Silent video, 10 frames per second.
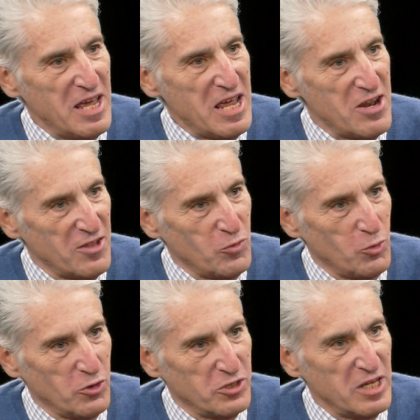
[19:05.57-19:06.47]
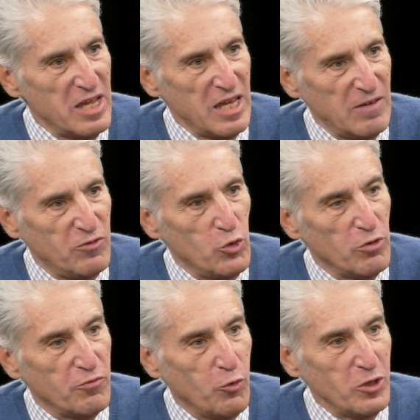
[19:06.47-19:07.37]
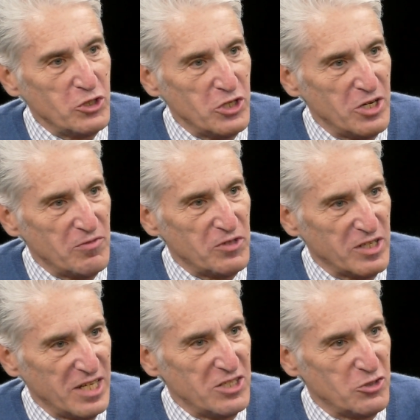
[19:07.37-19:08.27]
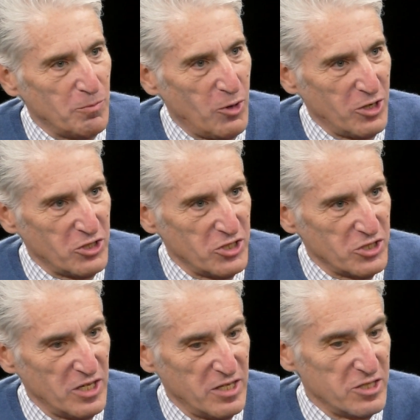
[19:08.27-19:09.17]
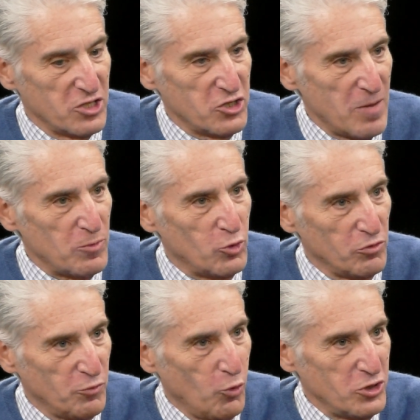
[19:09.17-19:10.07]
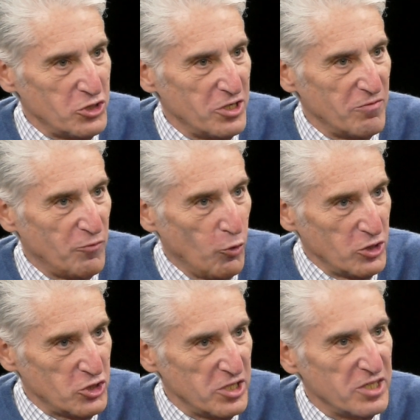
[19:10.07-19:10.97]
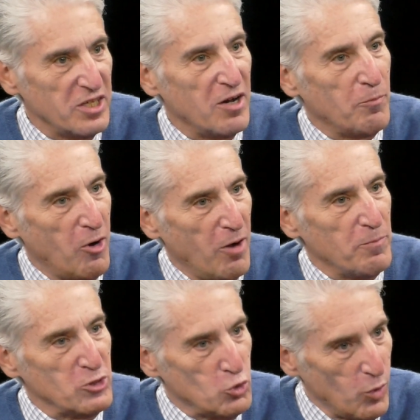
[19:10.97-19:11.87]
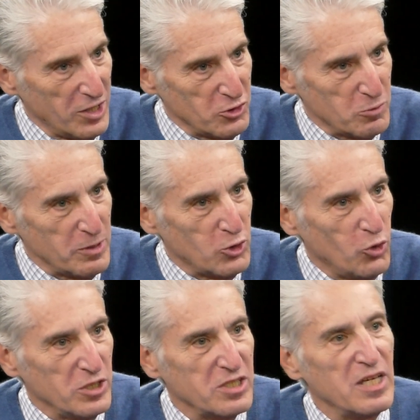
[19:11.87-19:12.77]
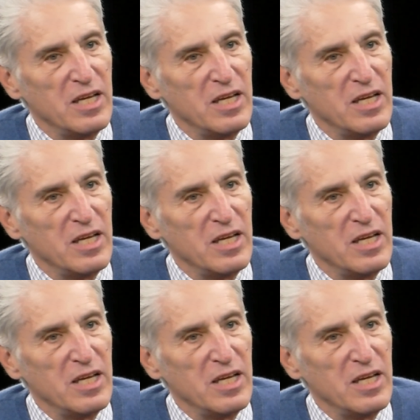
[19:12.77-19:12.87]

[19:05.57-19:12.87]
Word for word: In other words, if you are fortunate enough to get into Parkchester, and there's a chapter called Fortunate, fortunate Apartment Dwellers because